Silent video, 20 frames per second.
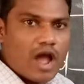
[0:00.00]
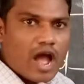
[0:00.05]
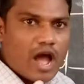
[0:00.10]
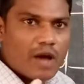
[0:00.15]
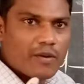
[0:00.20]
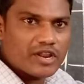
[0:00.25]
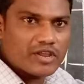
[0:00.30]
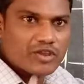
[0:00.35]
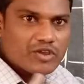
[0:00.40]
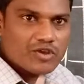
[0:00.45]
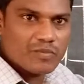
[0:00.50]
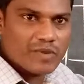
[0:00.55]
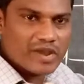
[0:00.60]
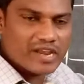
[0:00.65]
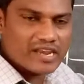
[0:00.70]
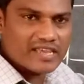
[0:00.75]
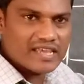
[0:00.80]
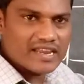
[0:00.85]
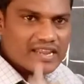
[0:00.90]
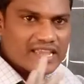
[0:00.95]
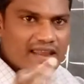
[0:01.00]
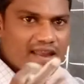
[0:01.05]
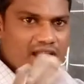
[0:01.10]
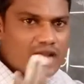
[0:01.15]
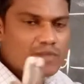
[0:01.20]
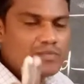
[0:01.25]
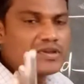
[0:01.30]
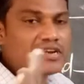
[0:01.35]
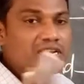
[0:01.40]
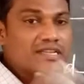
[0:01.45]
our human ear
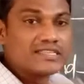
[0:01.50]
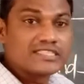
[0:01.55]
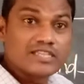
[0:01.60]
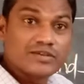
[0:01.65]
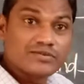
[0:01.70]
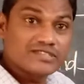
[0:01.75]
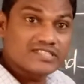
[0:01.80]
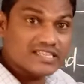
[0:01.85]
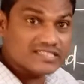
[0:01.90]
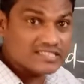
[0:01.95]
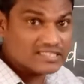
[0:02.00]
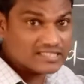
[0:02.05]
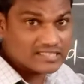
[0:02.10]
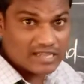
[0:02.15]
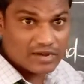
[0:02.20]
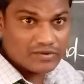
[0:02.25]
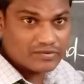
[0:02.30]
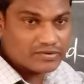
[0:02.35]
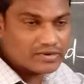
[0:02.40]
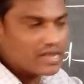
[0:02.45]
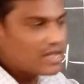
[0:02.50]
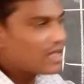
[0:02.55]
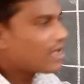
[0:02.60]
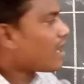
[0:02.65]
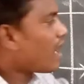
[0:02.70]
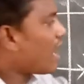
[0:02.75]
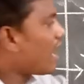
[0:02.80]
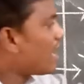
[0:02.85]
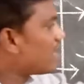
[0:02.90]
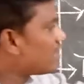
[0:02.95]
cannot be receives the sound,
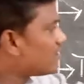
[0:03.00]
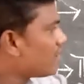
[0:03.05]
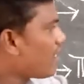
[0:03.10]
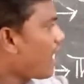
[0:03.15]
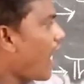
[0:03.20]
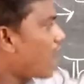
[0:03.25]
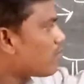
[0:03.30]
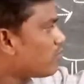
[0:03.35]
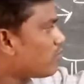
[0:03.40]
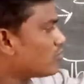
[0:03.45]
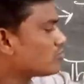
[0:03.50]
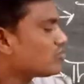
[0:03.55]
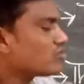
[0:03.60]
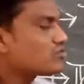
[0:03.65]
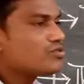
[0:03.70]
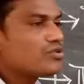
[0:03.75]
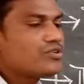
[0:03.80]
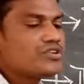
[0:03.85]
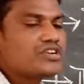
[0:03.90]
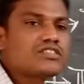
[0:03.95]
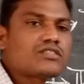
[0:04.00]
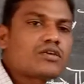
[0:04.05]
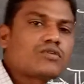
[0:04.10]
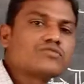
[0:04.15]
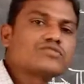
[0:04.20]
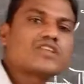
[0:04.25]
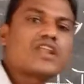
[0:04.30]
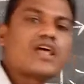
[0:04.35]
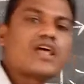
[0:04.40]
and above the 20,000